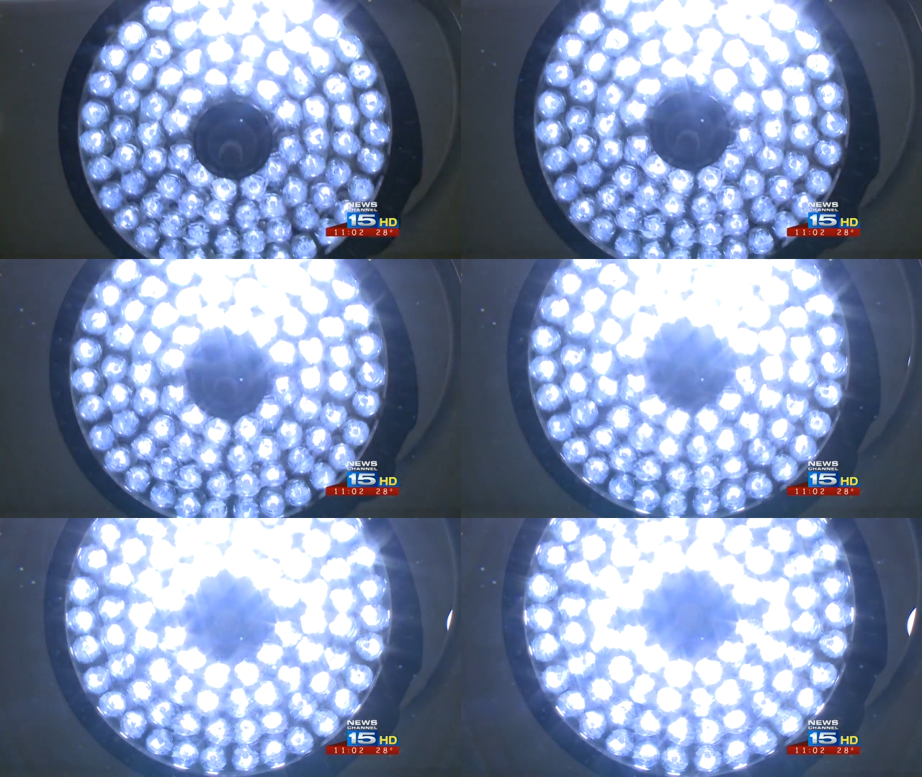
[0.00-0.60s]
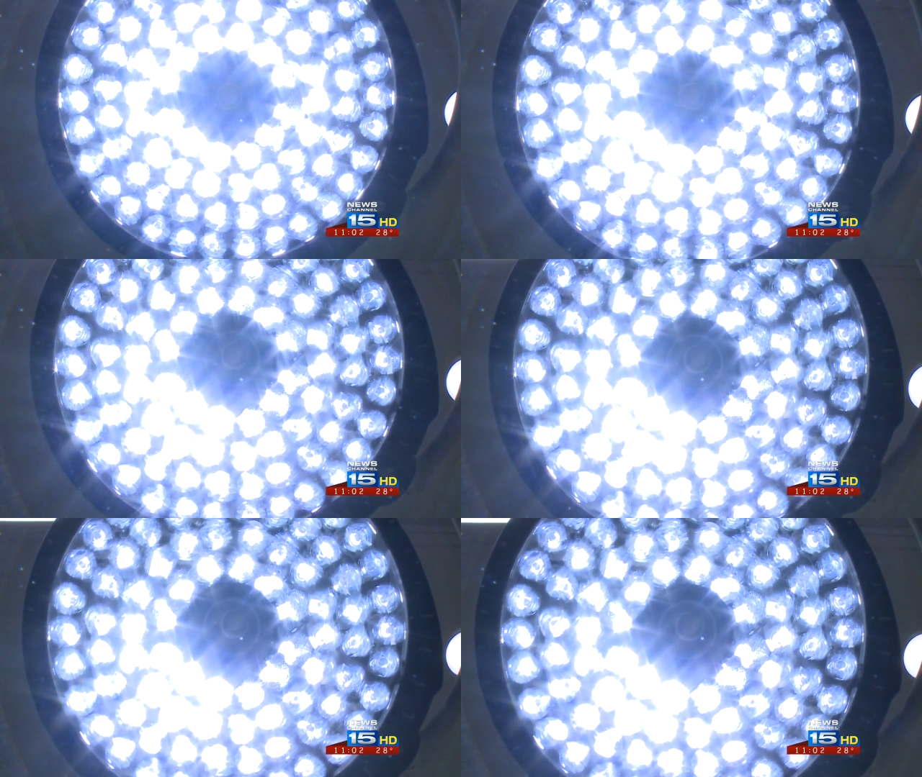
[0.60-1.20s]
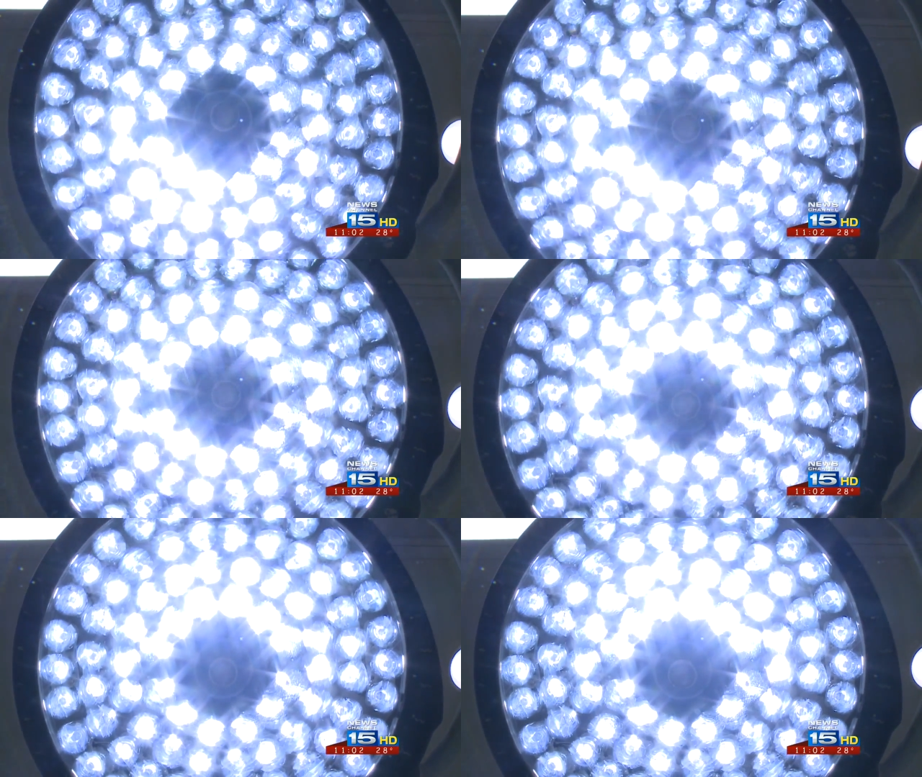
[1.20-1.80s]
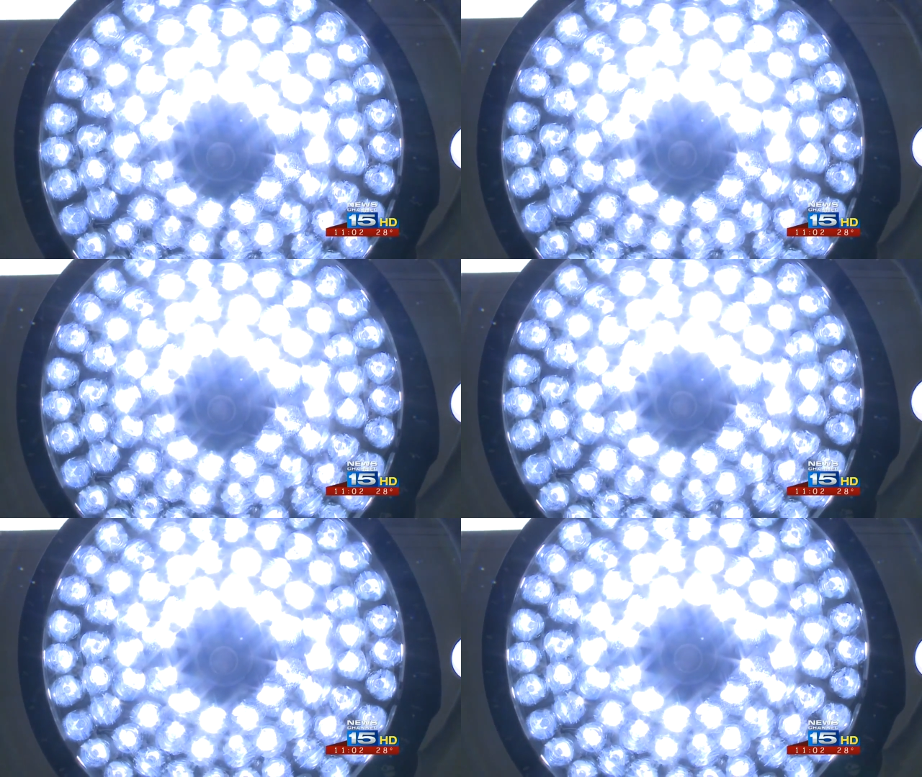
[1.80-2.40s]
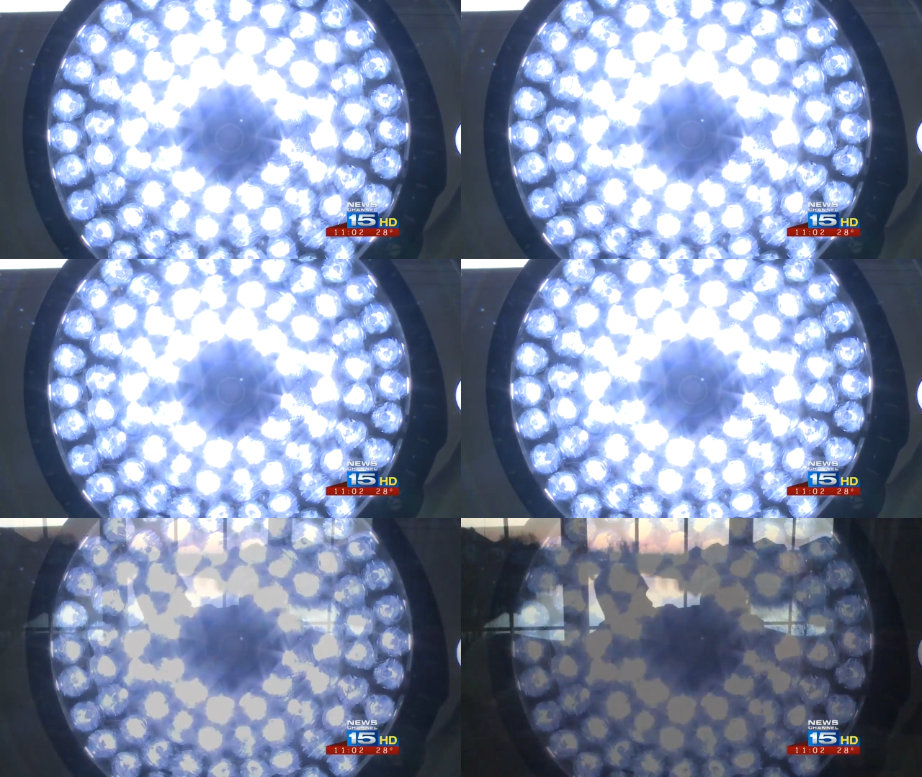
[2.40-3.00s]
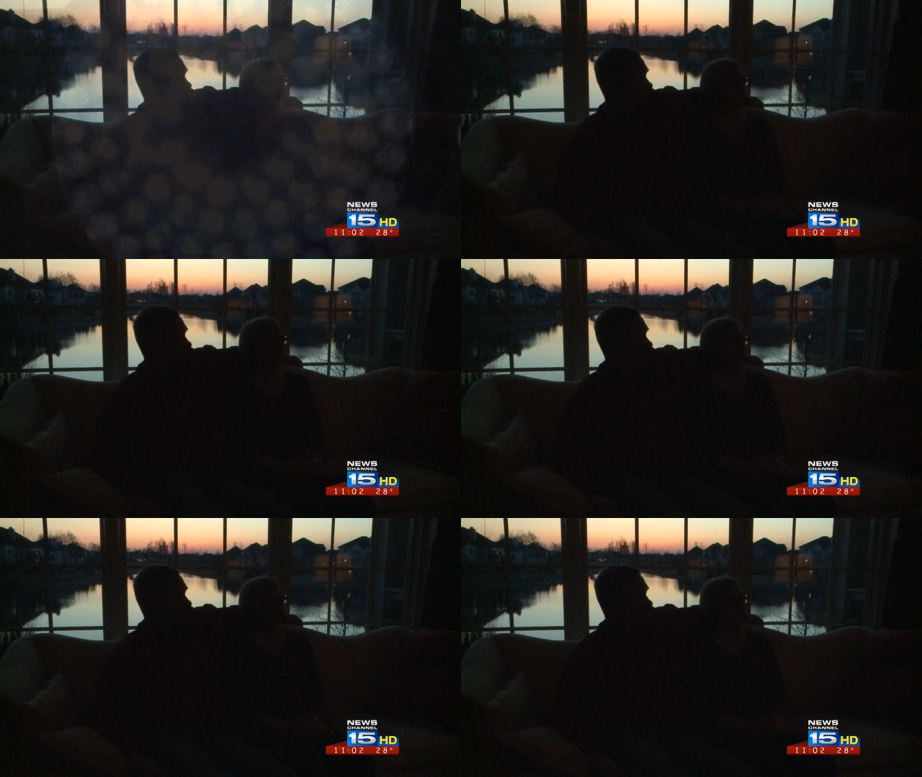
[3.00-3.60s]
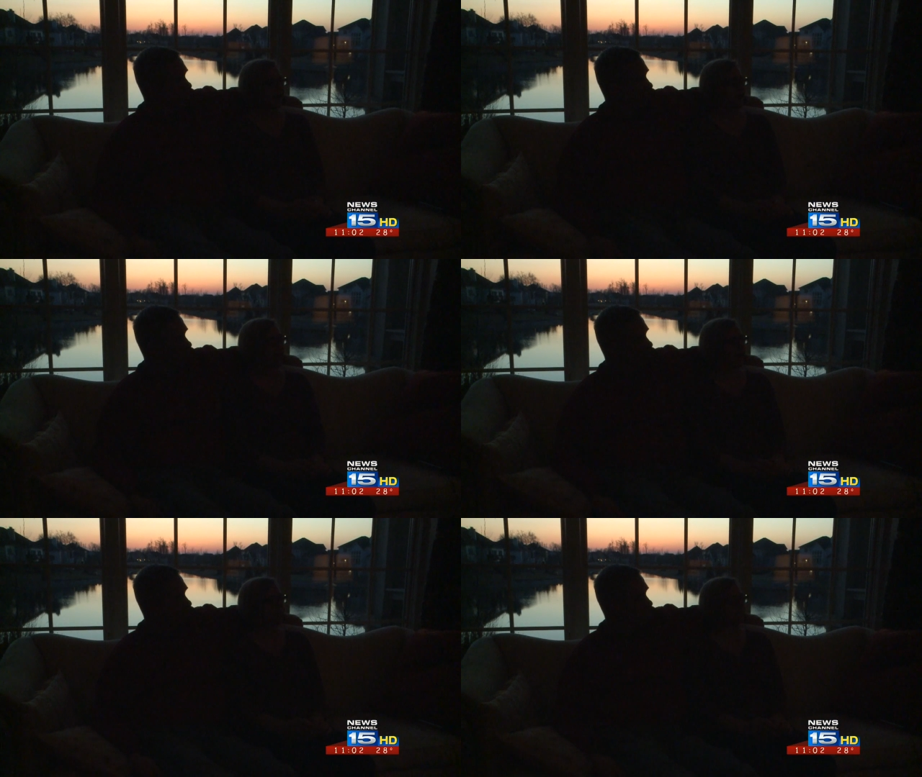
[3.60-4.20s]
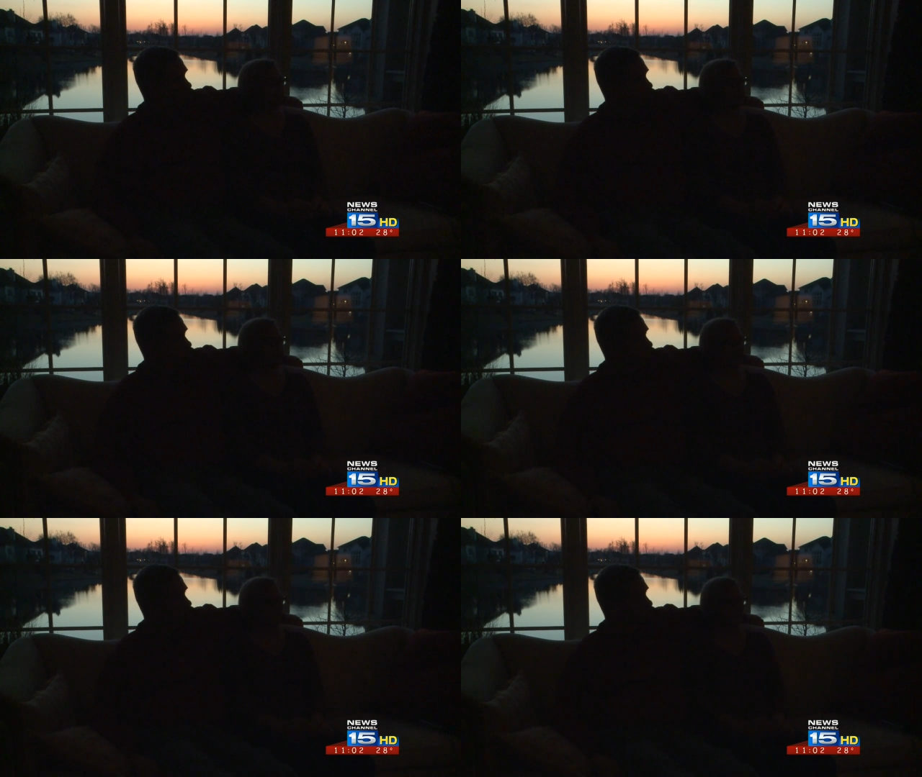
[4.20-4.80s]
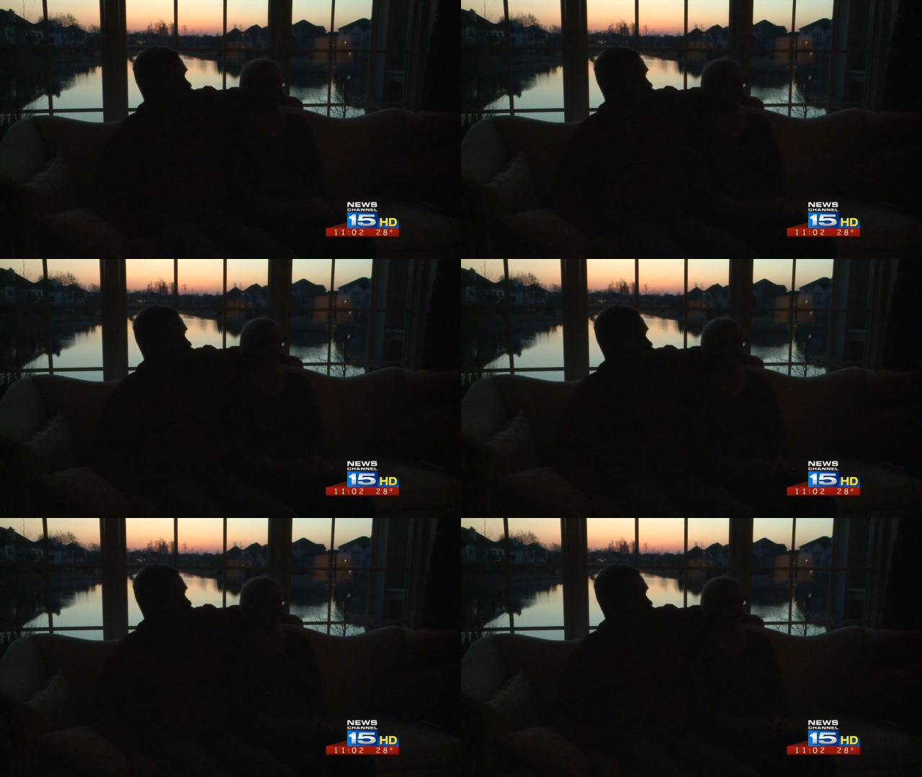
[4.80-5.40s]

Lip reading: No face is visible, so there are no lips to read.